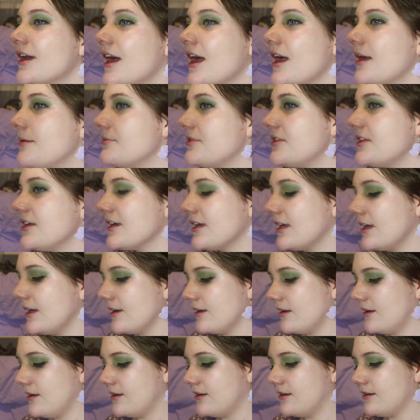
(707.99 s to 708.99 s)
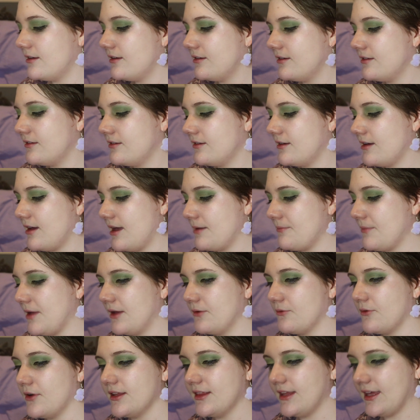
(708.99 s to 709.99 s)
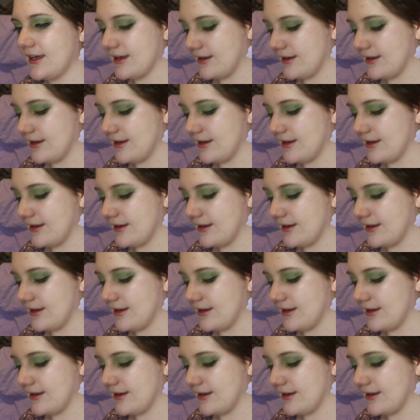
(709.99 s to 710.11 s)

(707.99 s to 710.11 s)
I'm thinking I might want like